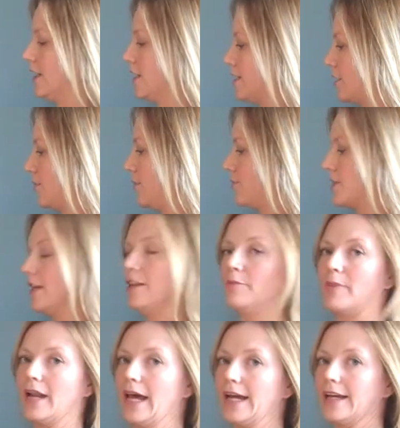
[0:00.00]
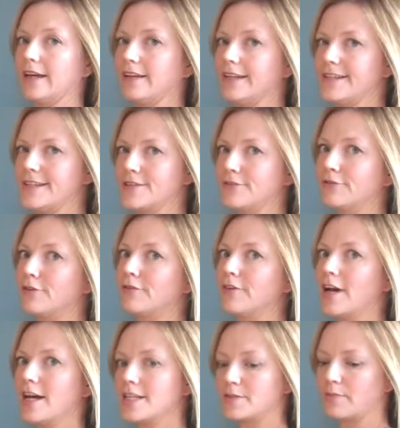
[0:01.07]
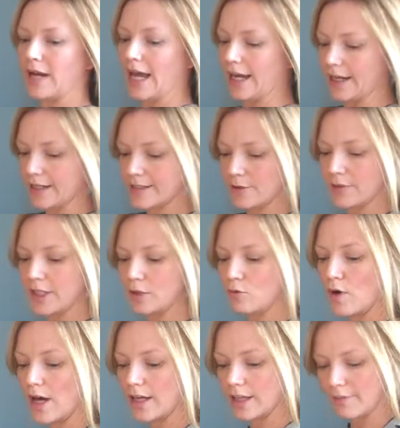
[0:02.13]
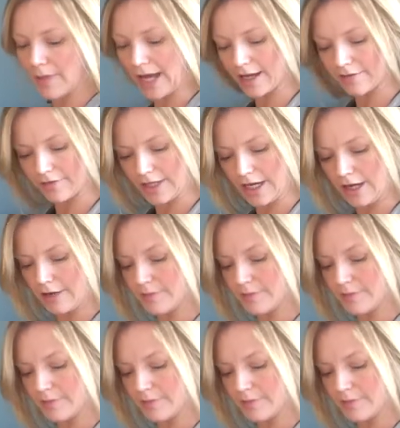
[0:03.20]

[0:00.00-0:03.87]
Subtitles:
So we've done the plank, and this is a reverse plank, so we're going to work the back of the